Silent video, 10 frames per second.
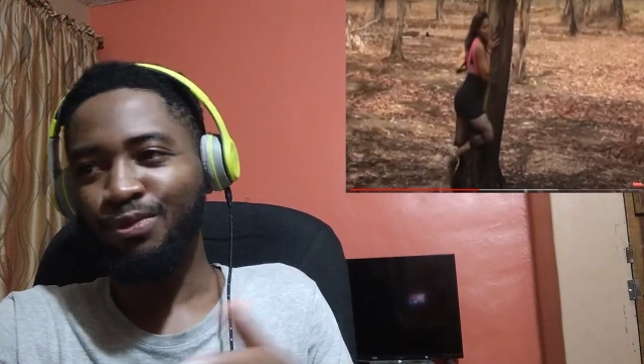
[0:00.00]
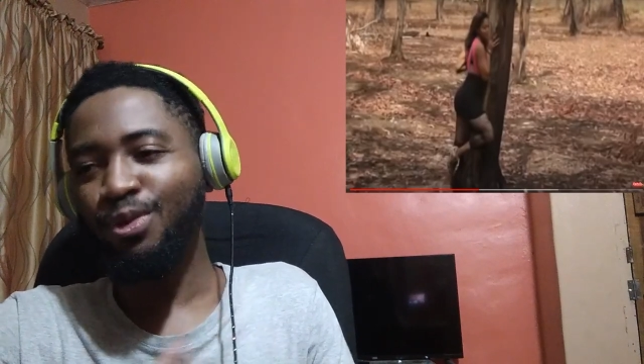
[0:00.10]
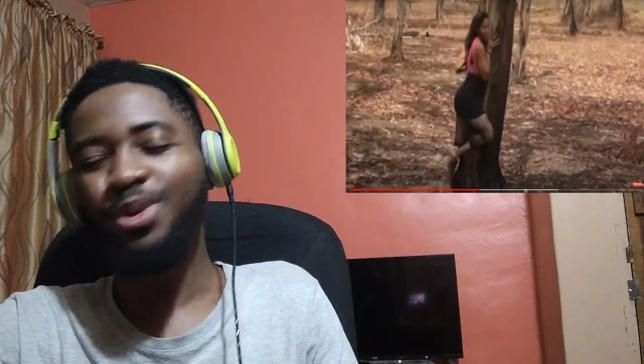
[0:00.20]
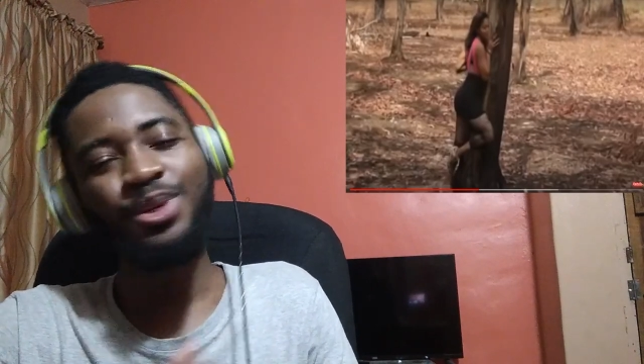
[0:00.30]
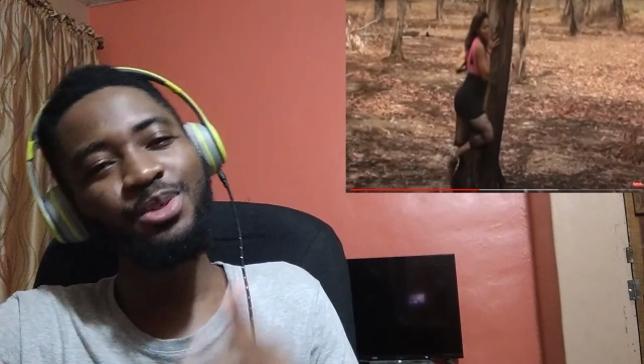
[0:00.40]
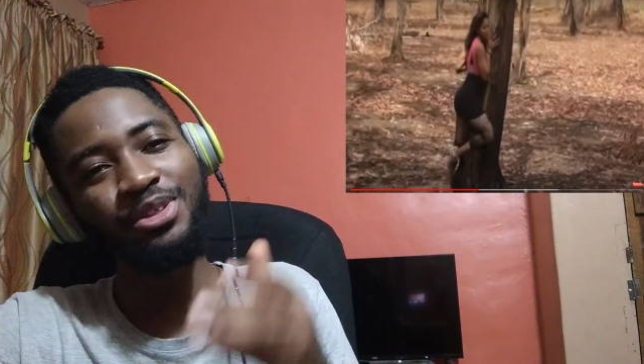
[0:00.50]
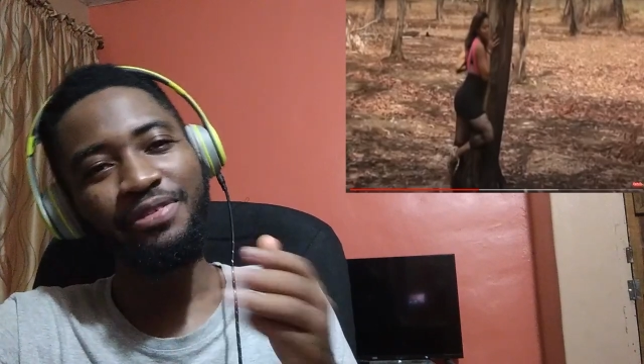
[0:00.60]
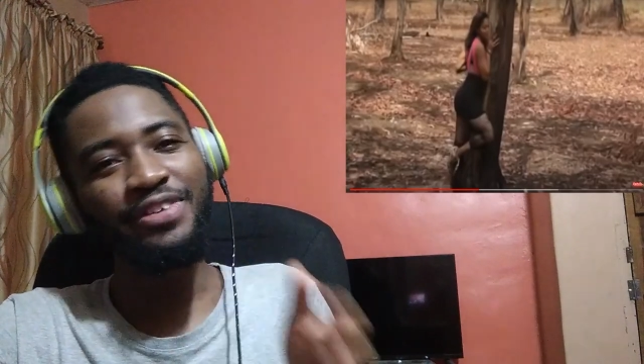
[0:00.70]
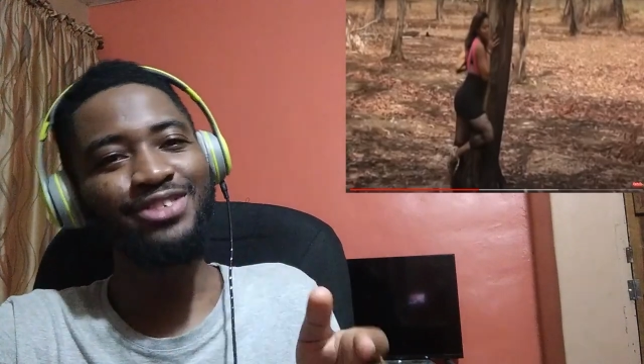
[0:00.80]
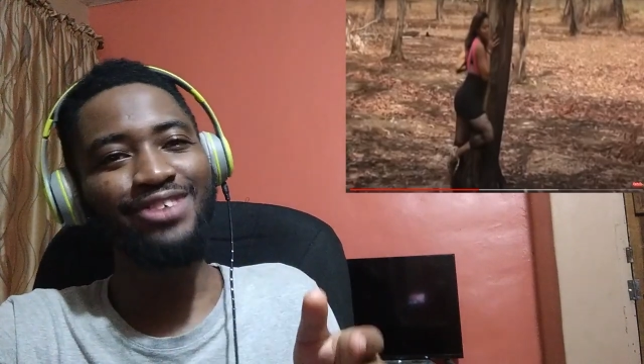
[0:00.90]
the flow he used in
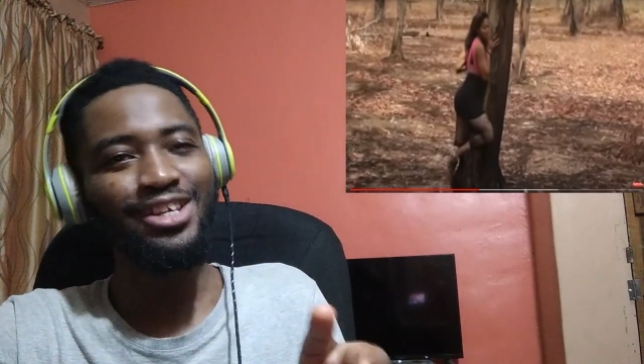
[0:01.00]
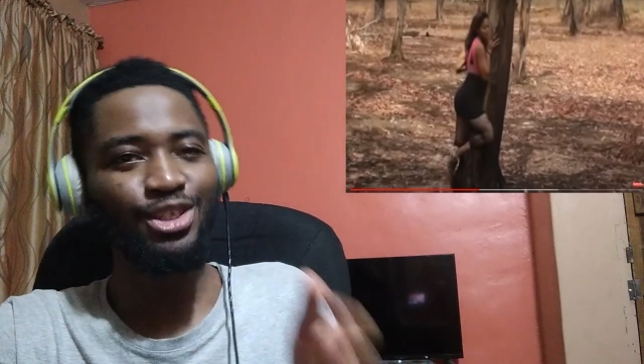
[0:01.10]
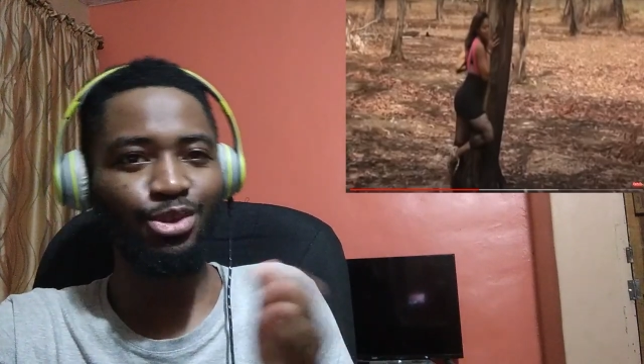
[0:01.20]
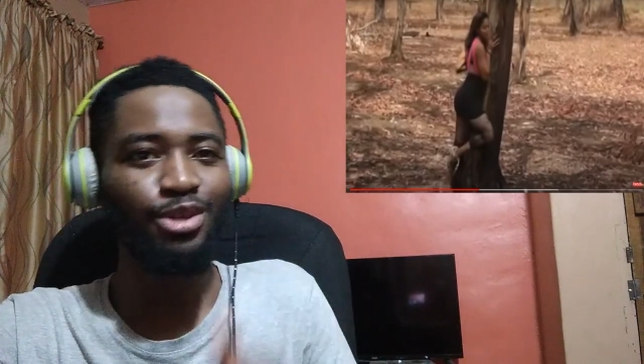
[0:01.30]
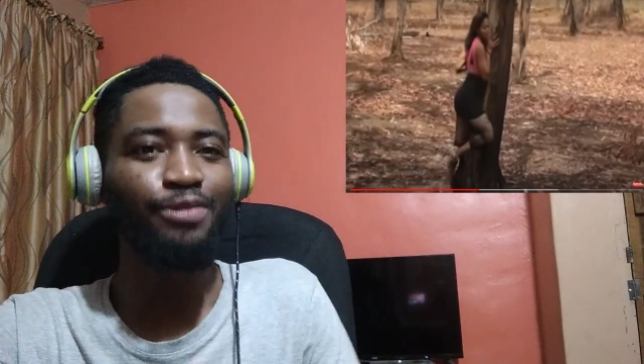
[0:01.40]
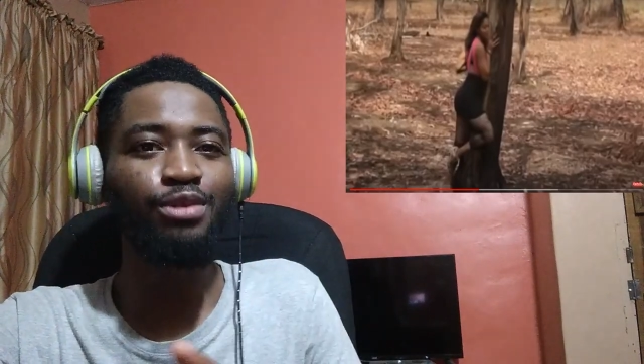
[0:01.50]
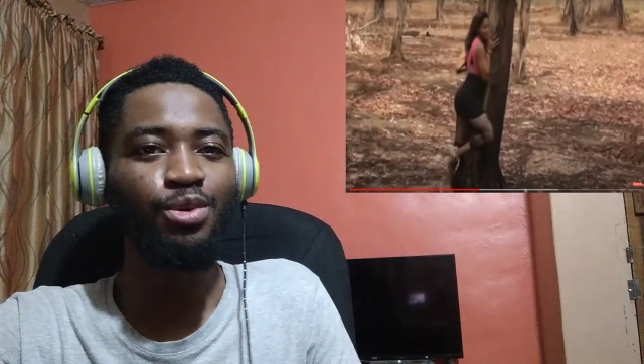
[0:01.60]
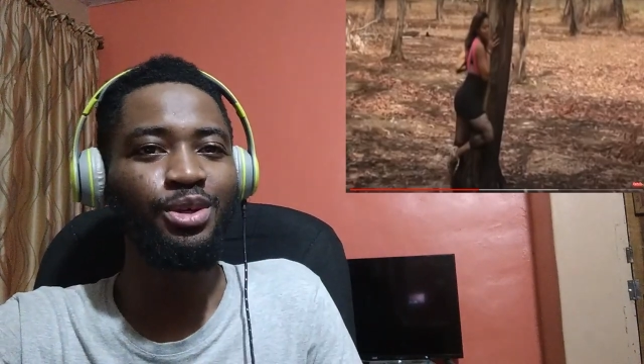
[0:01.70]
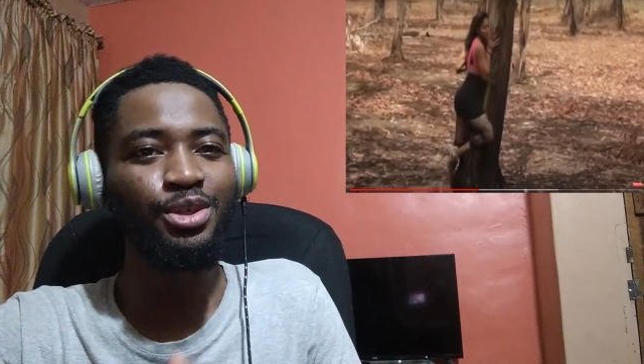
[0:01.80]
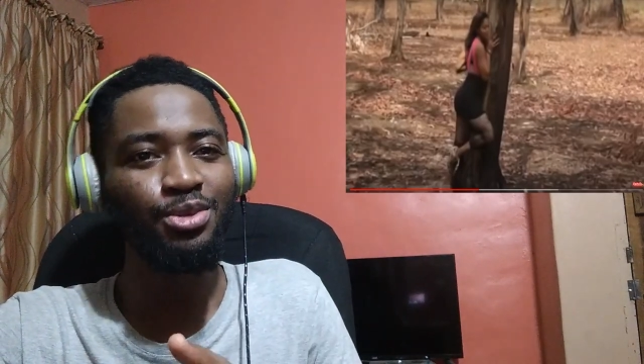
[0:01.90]
the first verse is not the
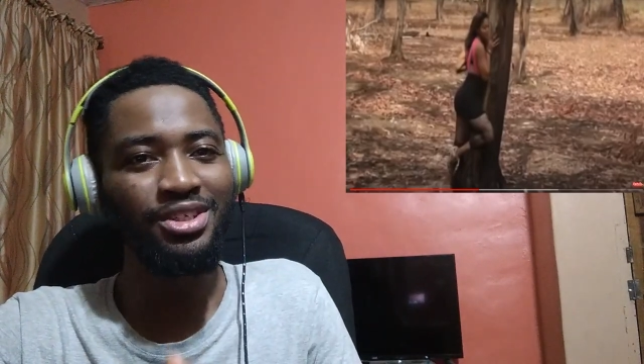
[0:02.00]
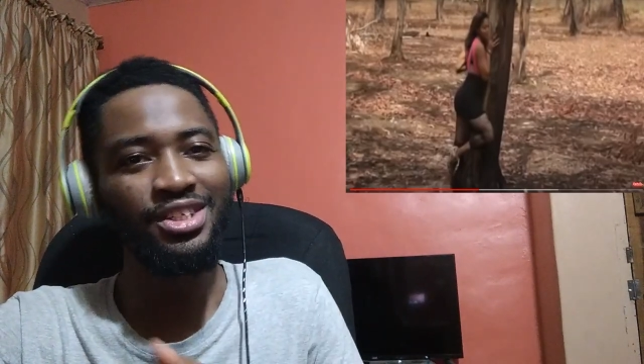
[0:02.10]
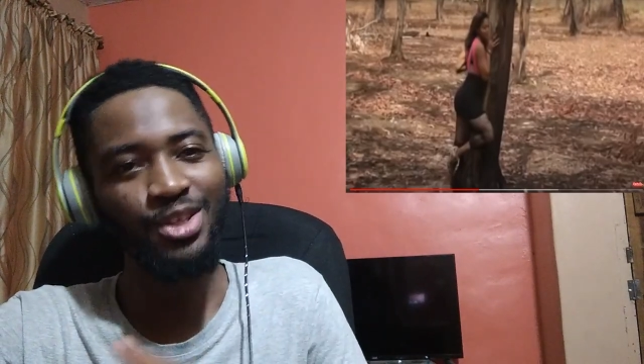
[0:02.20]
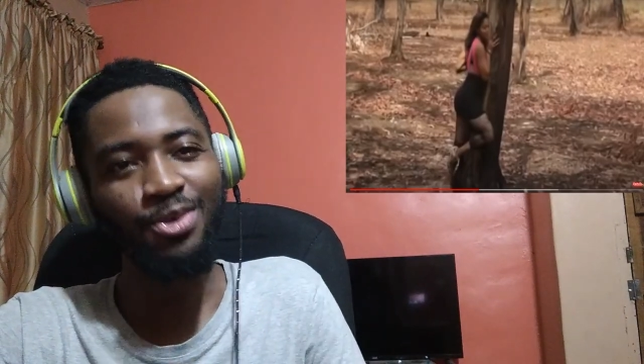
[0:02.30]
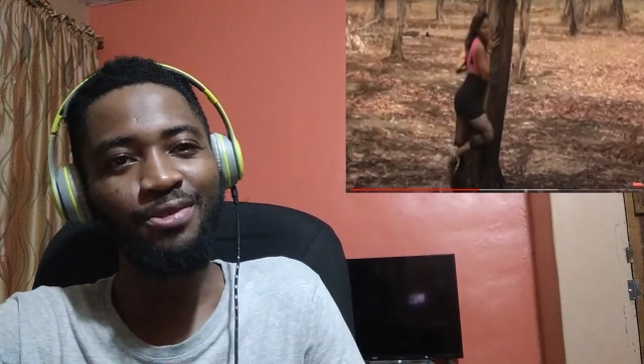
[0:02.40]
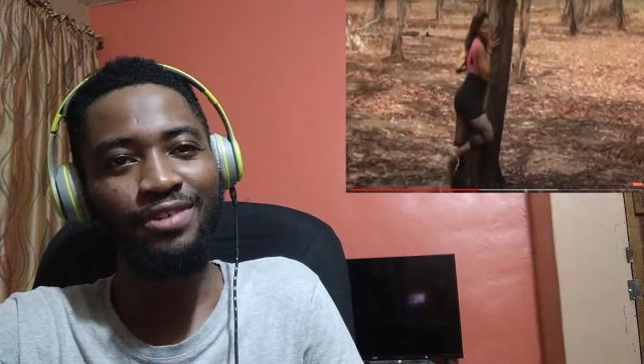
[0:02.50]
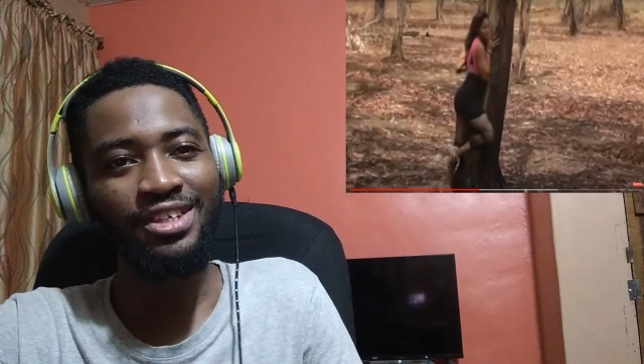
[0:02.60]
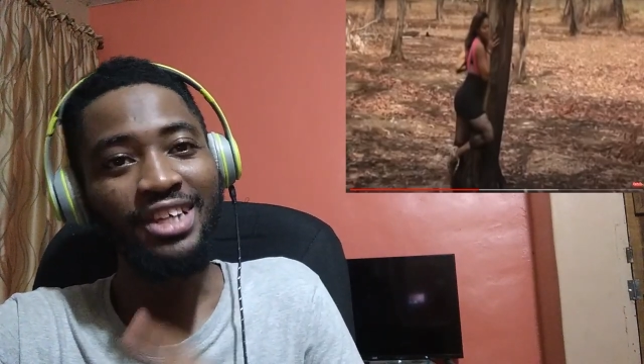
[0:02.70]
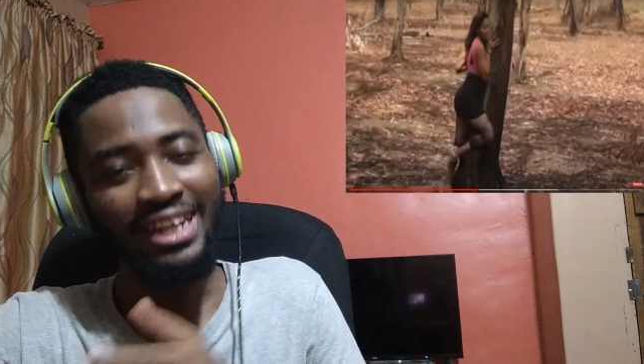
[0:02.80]
flow he used in the second verse.